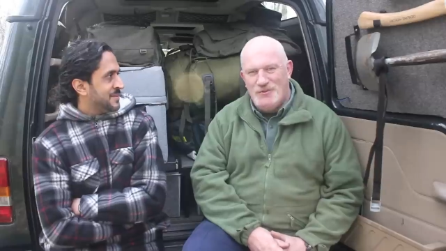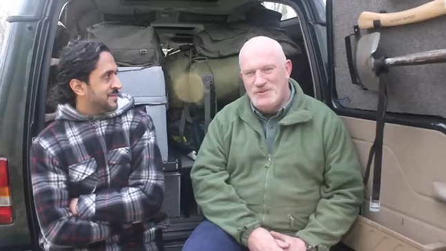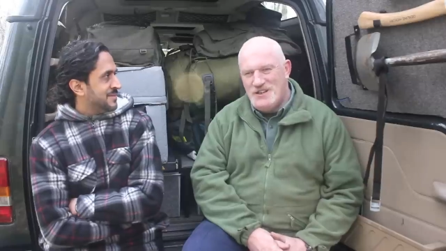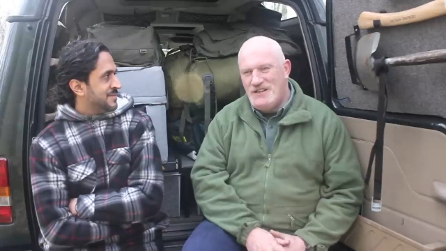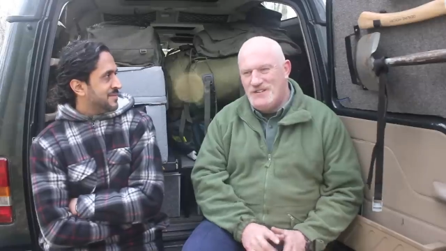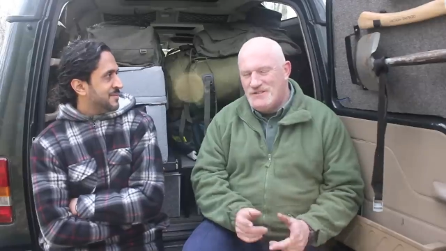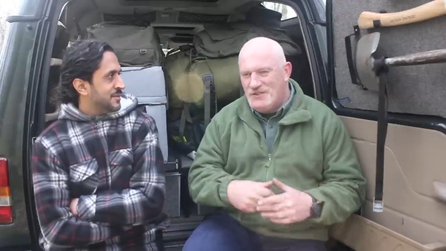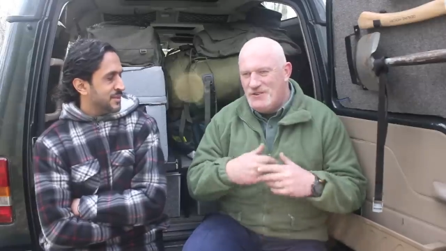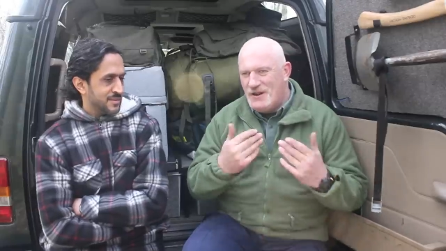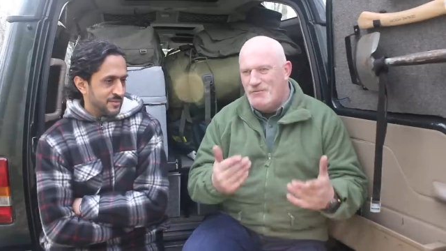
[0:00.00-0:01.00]
Speaker 1: routines. A
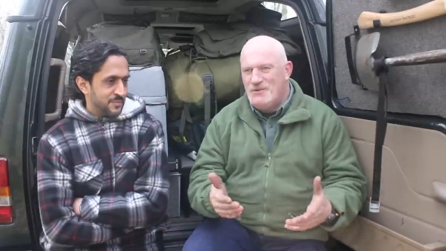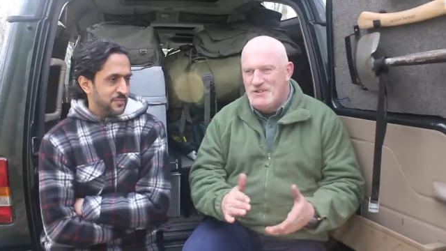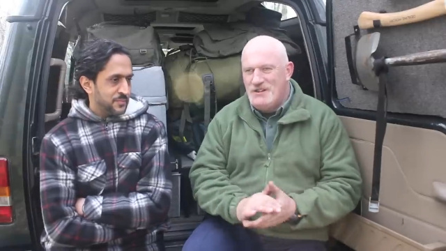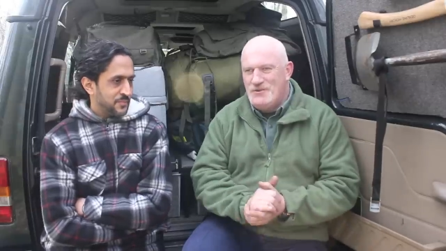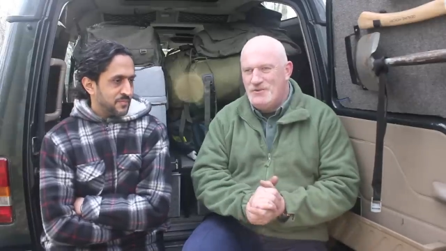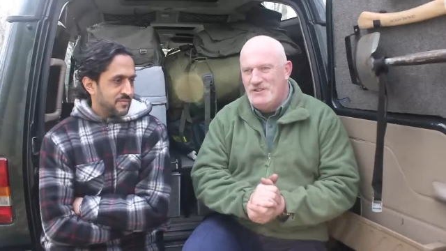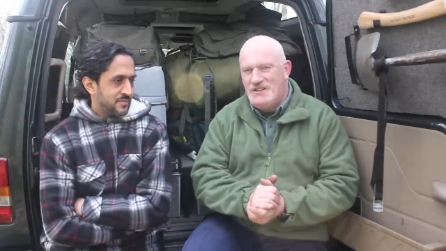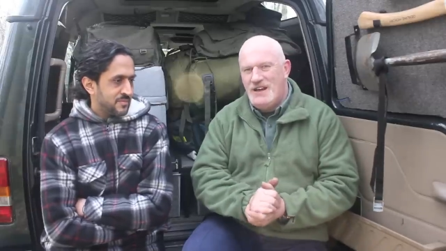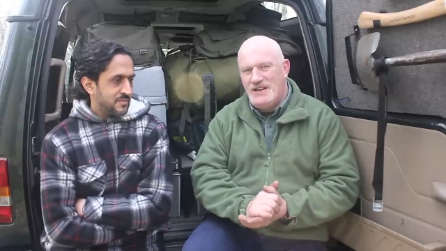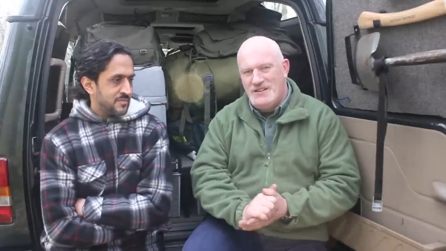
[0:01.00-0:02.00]
good camp routine during the
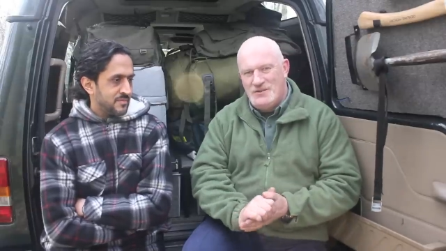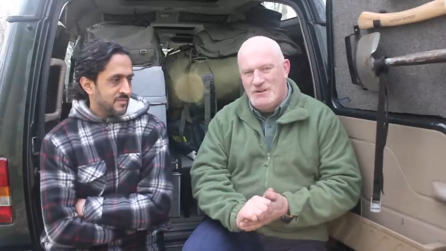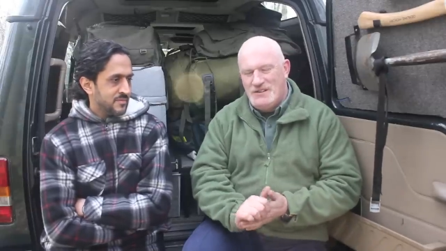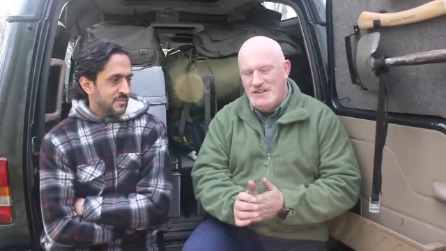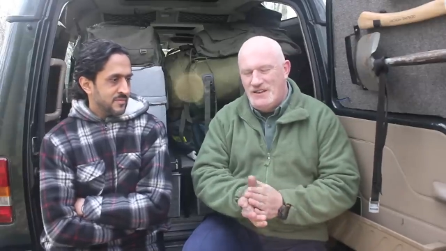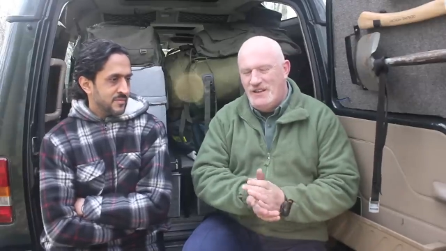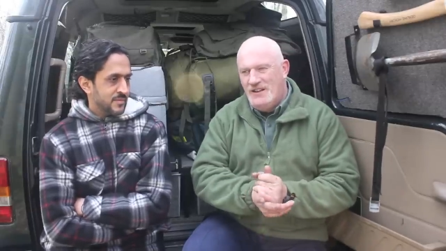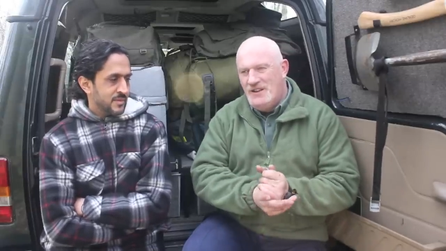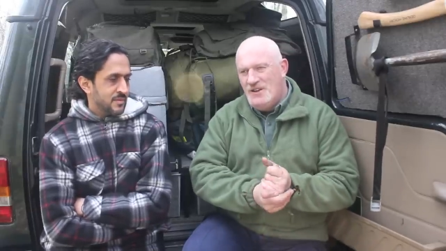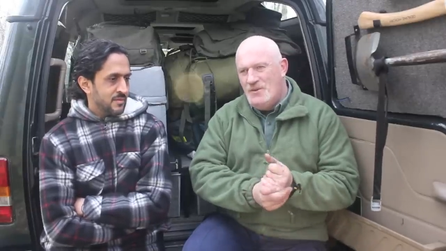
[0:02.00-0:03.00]
day is one thing,
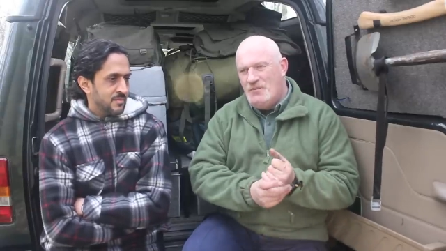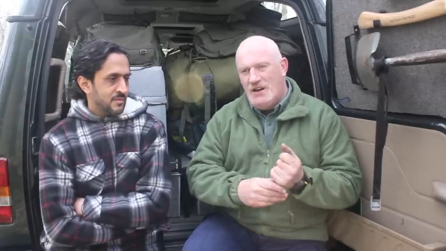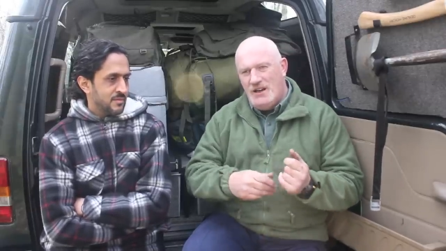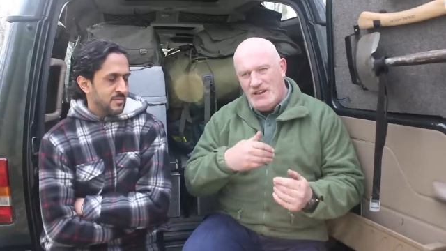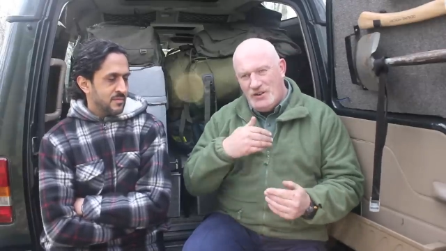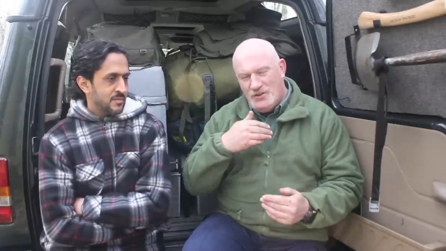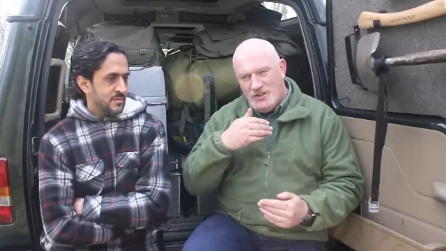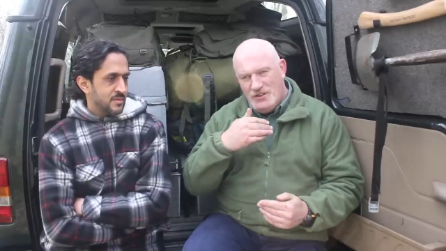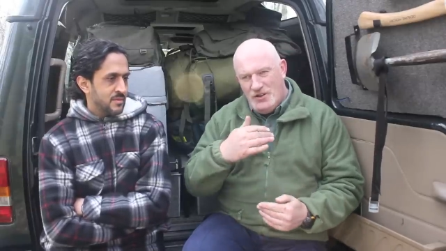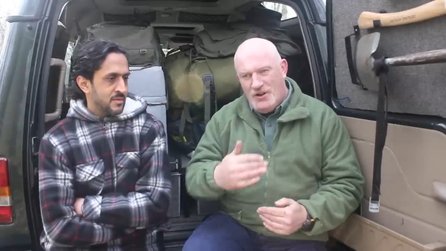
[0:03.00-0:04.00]
but a good
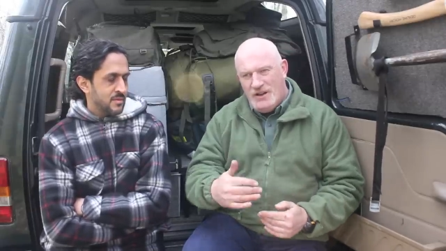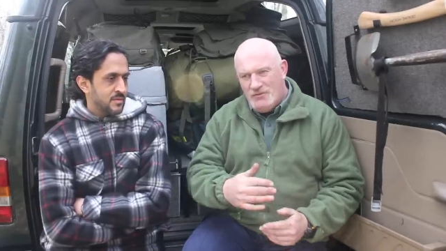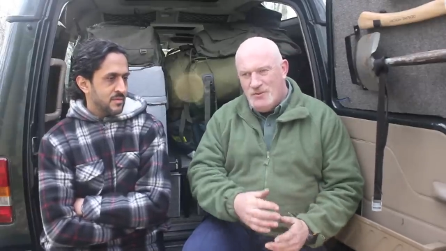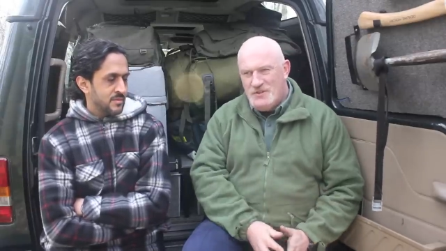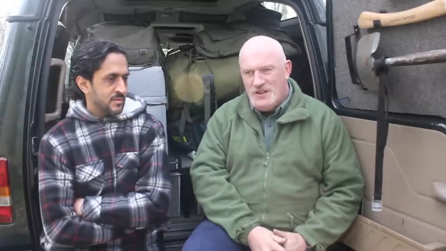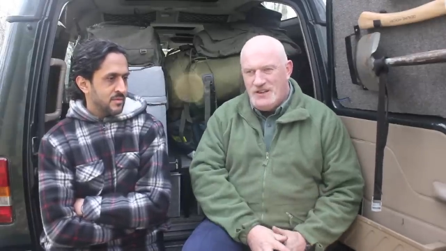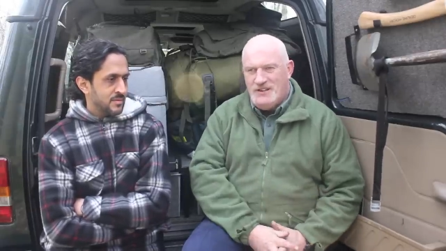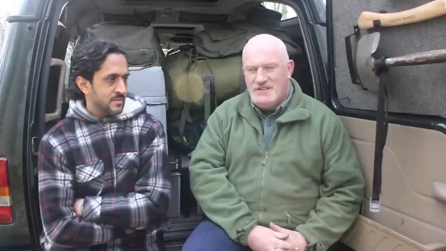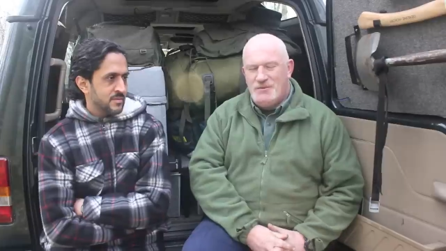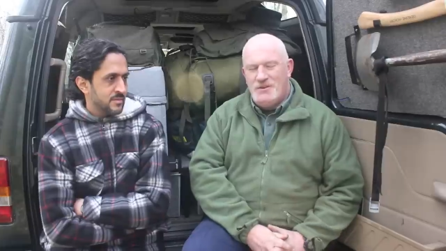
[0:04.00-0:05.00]
night routine
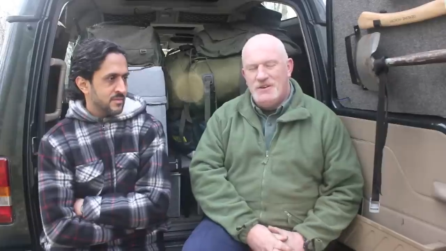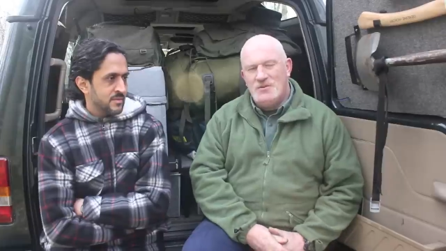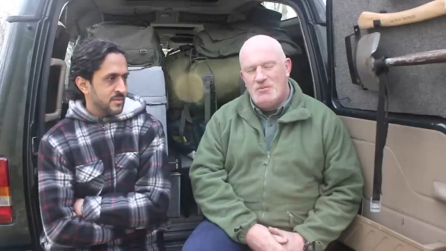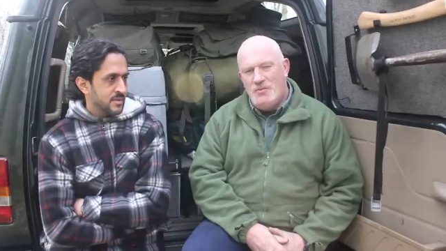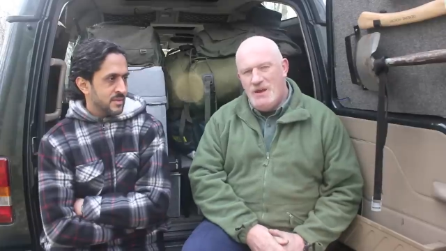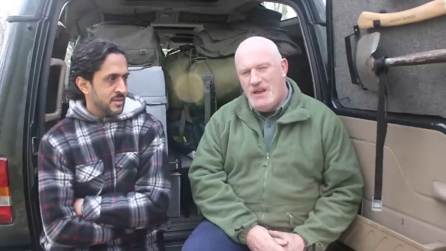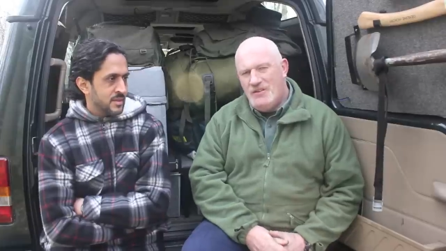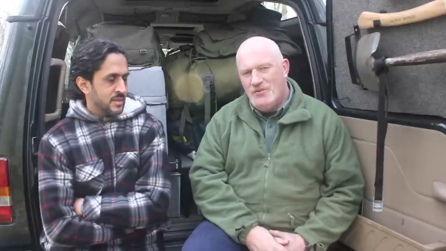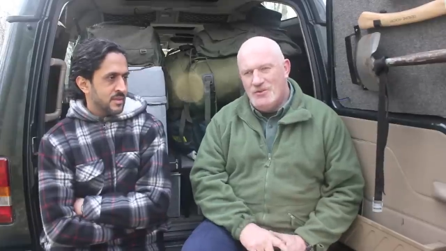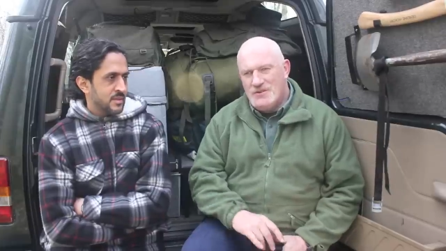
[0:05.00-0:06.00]
is something you have to prepare for.